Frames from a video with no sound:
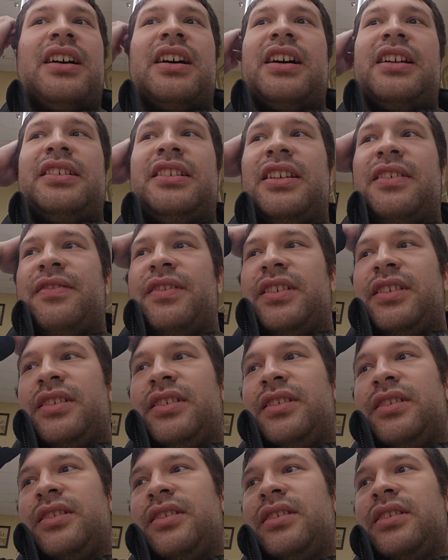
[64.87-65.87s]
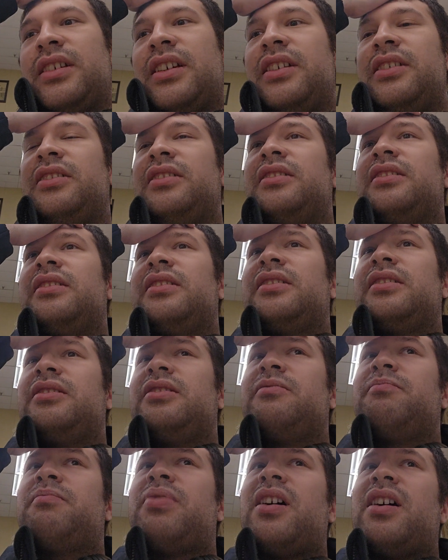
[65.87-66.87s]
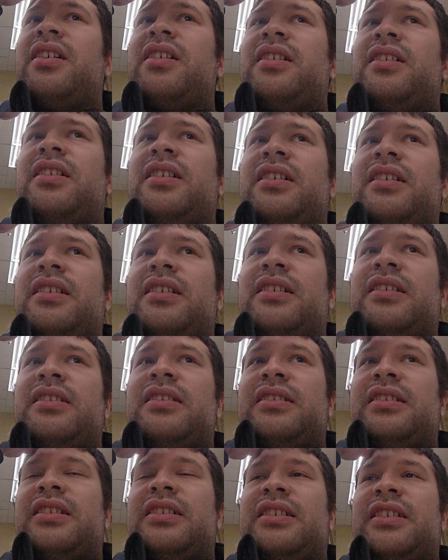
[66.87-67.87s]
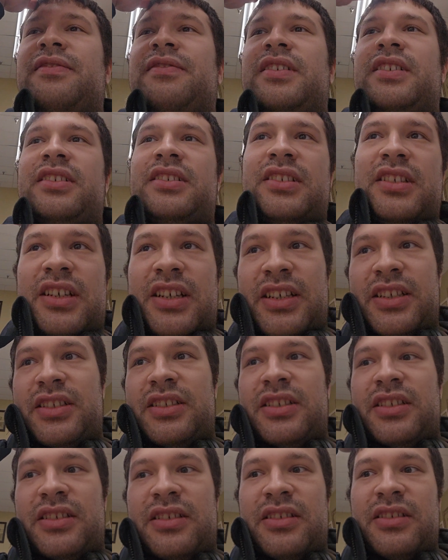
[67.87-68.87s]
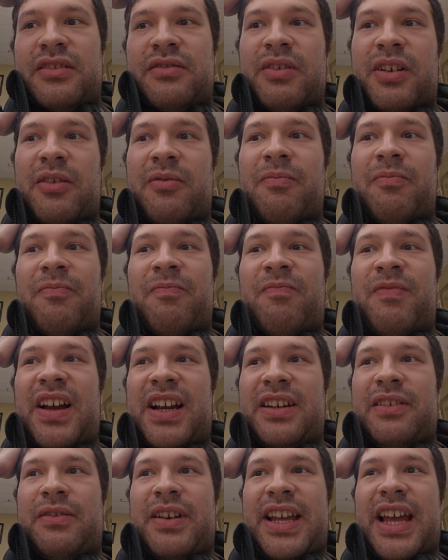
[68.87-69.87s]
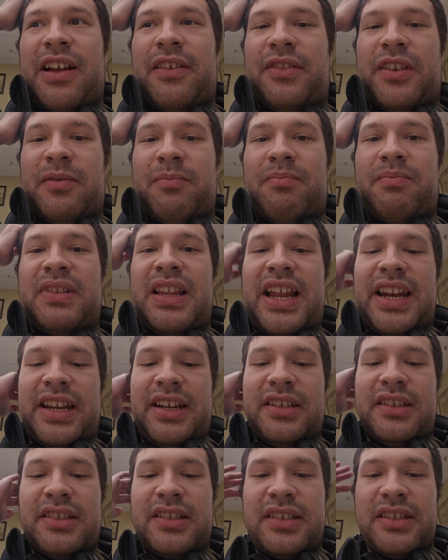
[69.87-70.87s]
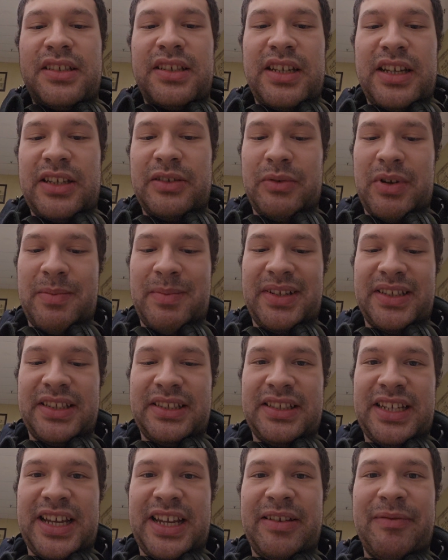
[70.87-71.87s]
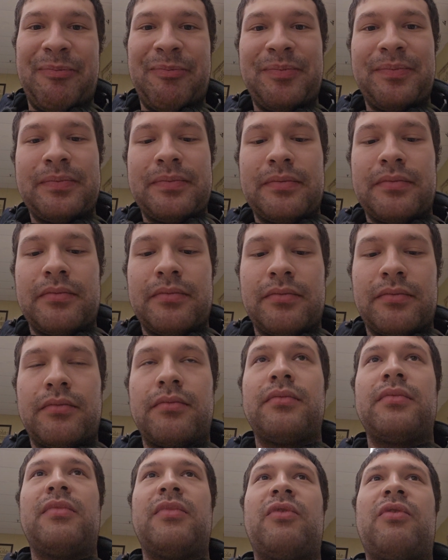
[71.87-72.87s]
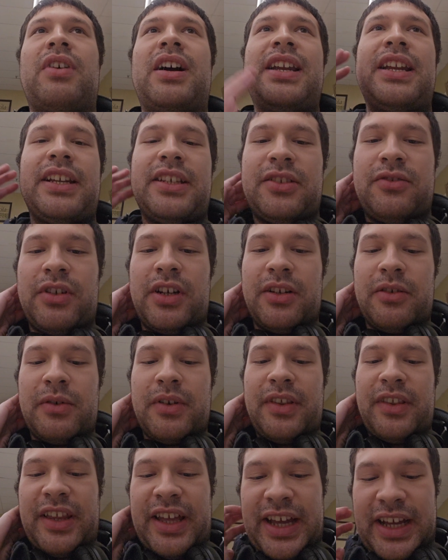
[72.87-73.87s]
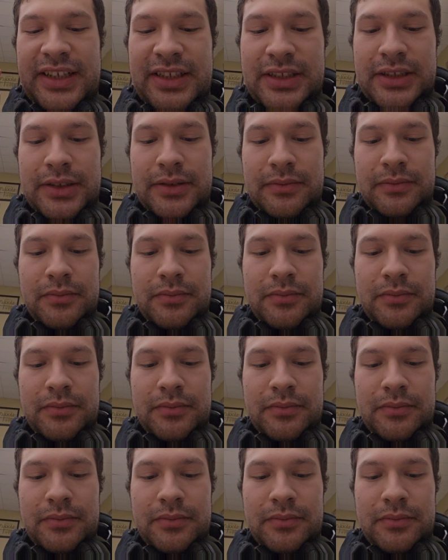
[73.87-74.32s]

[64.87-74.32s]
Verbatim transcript: a different a new pot a different a, well find a way out the planet is what I meant to say why did I struggle with that